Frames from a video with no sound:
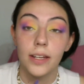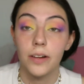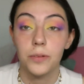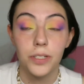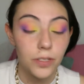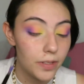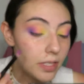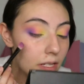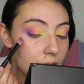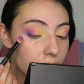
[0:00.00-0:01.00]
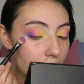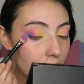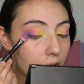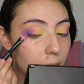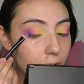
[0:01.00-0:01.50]
I'm going to
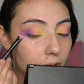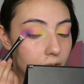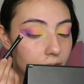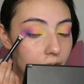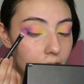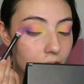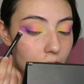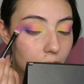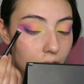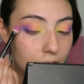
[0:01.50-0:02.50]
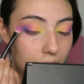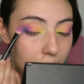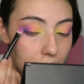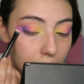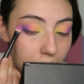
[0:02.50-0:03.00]
intensify that blue at the very
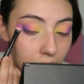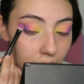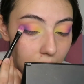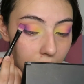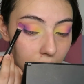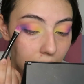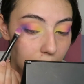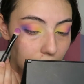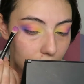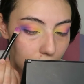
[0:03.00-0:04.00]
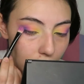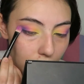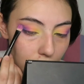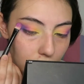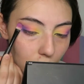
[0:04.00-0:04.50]
corner, so it
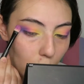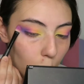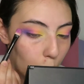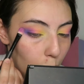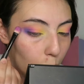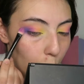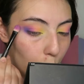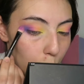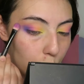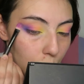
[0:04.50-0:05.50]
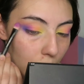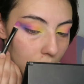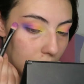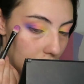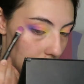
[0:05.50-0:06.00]
looks like
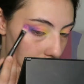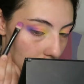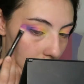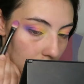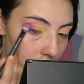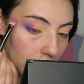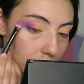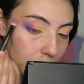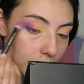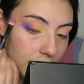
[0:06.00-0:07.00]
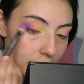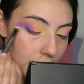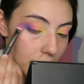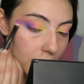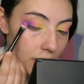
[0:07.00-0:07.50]
intense, yet a little
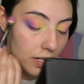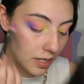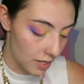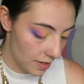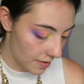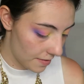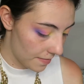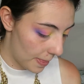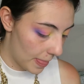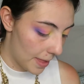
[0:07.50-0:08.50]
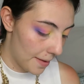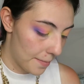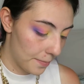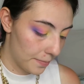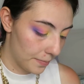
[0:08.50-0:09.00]
blended,
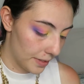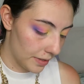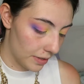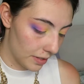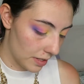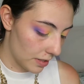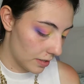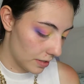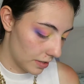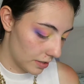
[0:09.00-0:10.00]
but the color